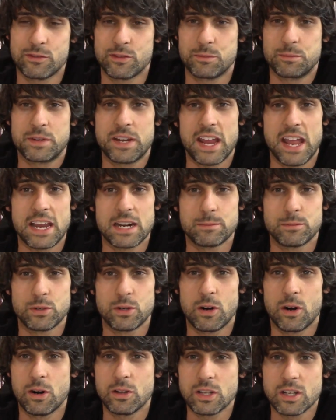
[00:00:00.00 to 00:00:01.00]
from
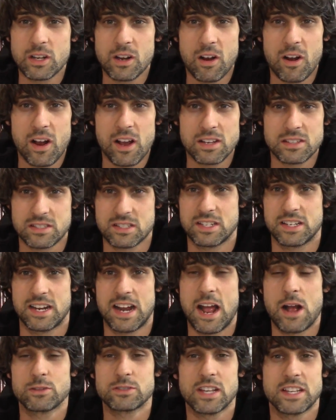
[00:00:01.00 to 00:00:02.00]
Cannibal Holocaust
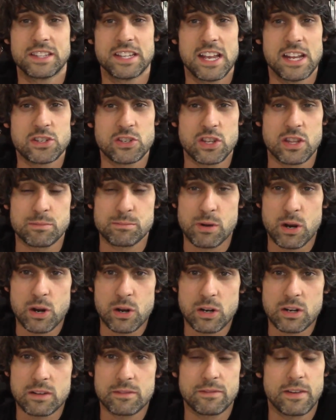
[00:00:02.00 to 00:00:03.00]
and House on the Edge of the
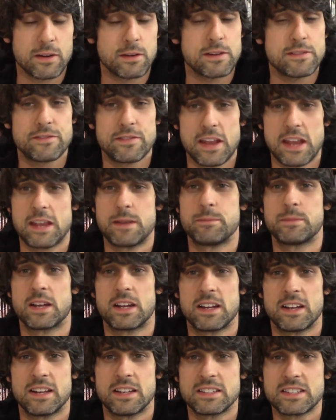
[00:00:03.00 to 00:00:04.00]
Park, very famed uh,